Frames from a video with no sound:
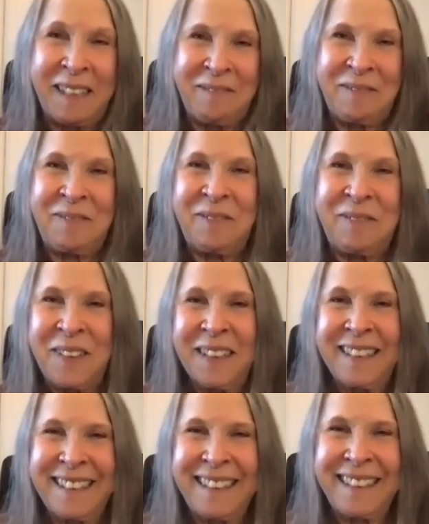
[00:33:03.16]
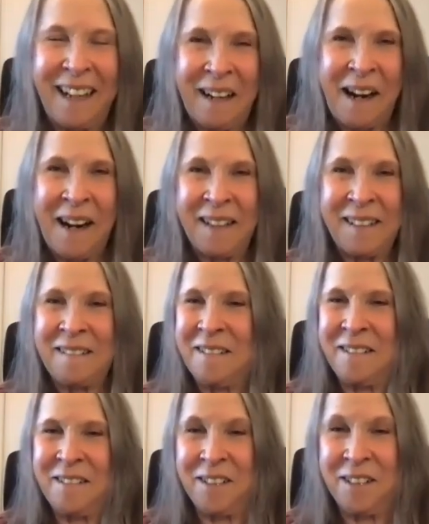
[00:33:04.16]
um, are, are
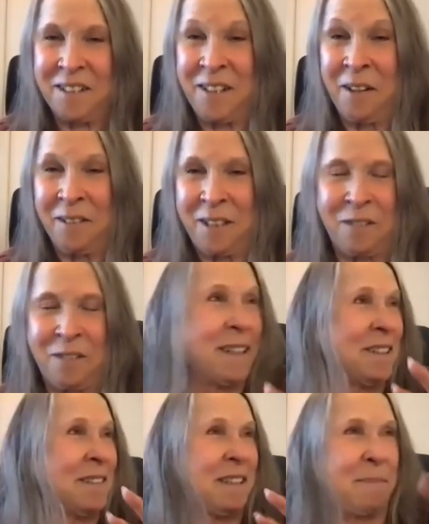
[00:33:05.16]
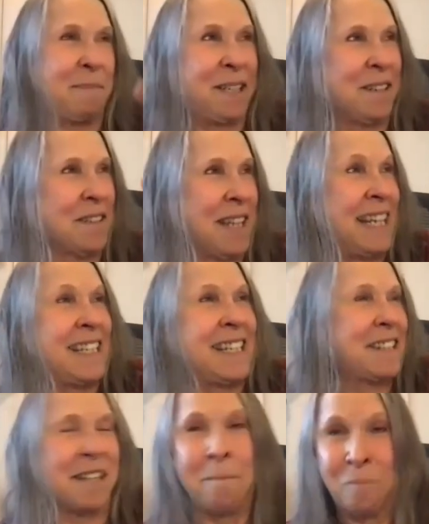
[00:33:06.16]
just, you know, the trigger is because they
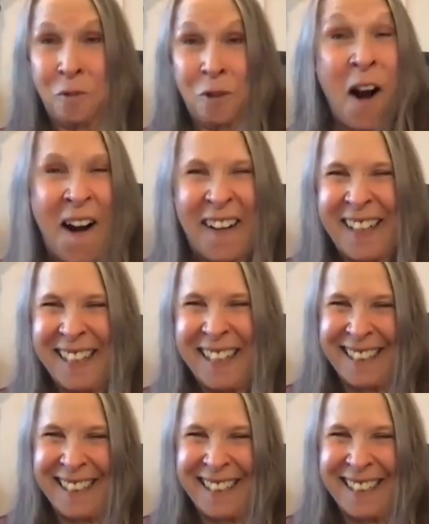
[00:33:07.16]
did something wrong.